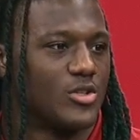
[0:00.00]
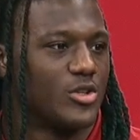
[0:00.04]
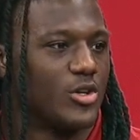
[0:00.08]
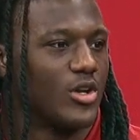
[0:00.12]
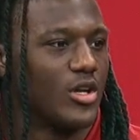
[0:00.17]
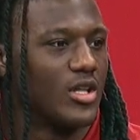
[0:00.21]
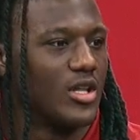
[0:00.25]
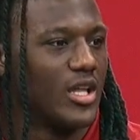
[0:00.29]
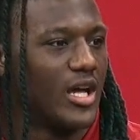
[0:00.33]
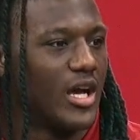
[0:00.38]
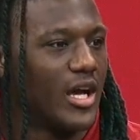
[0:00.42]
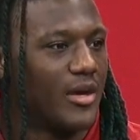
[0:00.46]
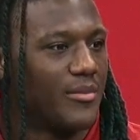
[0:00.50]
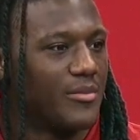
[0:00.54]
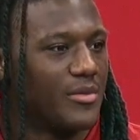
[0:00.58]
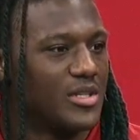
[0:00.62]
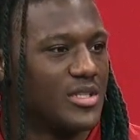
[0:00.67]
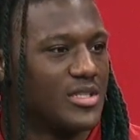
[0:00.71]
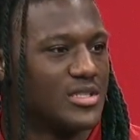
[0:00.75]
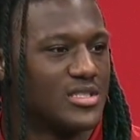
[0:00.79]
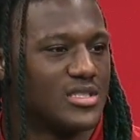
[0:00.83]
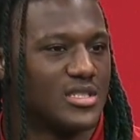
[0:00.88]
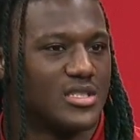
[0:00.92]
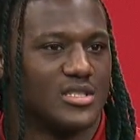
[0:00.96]
your
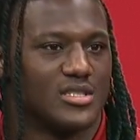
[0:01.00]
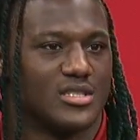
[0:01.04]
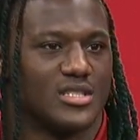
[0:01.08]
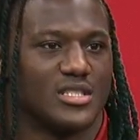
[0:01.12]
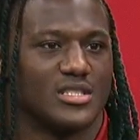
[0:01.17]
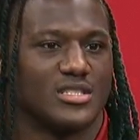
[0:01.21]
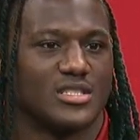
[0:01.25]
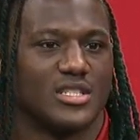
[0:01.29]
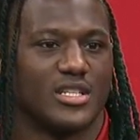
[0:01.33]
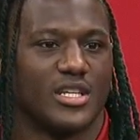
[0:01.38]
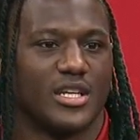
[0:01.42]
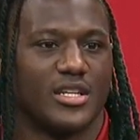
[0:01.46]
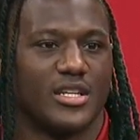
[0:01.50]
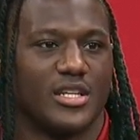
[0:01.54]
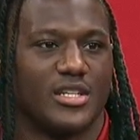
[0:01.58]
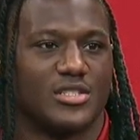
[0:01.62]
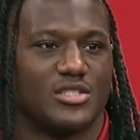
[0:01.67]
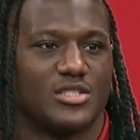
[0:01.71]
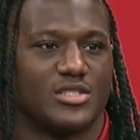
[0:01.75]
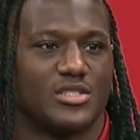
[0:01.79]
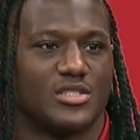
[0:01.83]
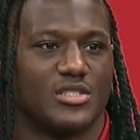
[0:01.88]
alignments and things of that nature.